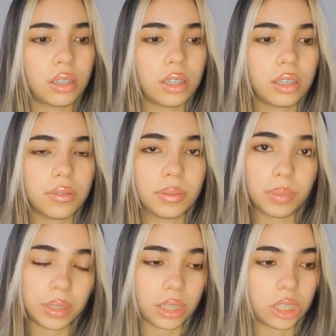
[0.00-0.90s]
in
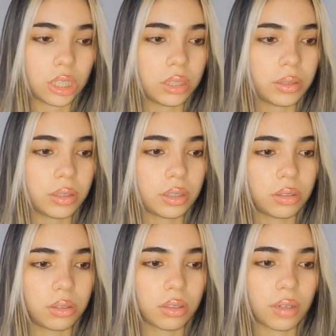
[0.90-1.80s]
different positions
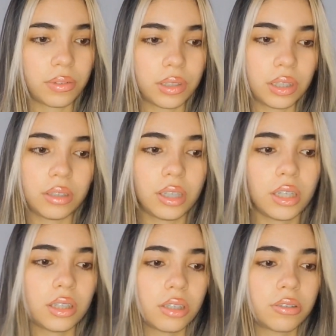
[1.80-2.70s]
to discover the
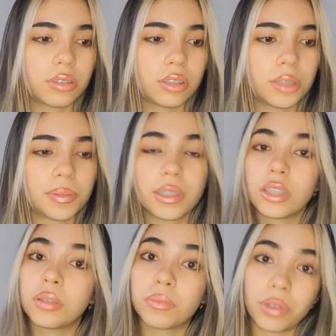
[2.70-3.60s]
unique tones this
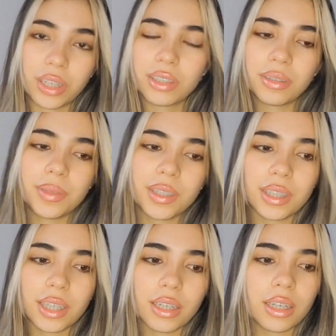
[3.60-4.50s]
position brings to
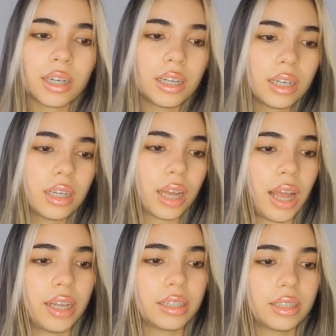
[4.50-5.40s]
music,
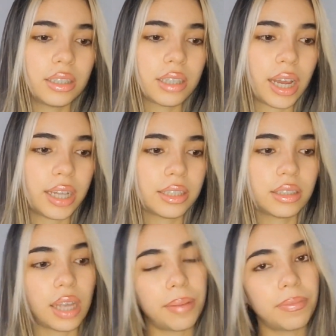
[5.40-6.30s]
and this
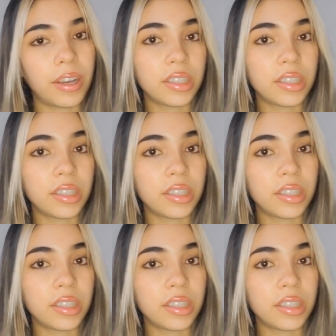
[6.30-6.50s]
adds depth